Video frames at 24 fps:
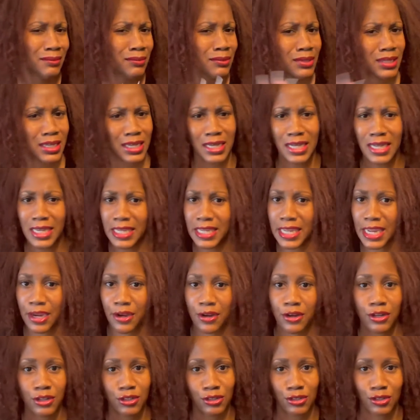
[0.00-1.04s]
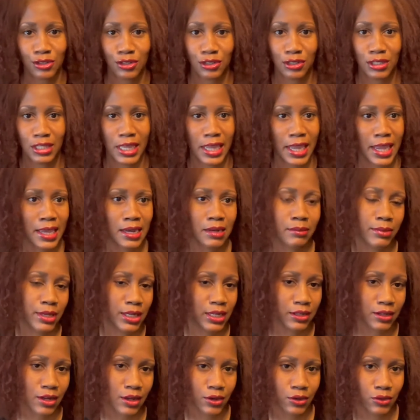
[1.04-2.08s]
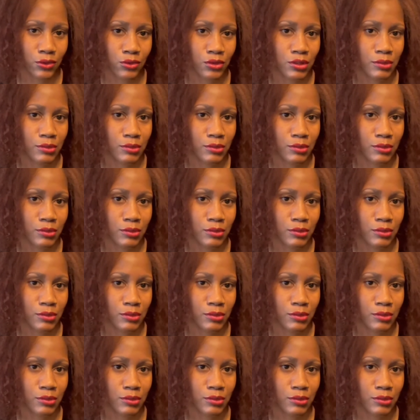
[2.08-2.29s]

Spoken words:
Any character that had a big nose,